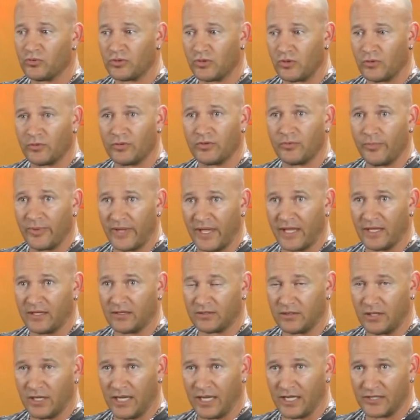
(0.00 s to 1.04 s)
and going to band
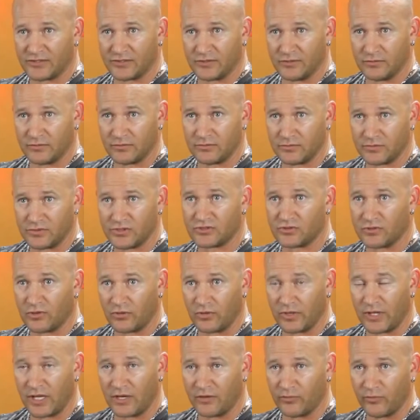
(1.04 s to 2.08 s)
class and just
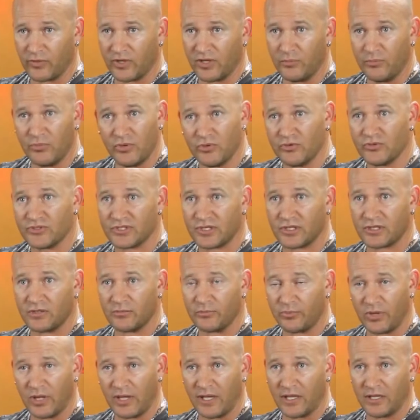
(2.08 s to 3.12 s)
learning how to read music
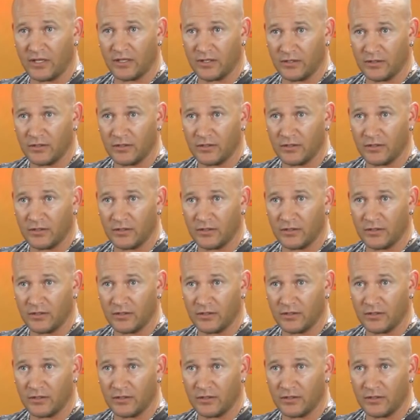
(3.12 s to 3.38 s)
and playing.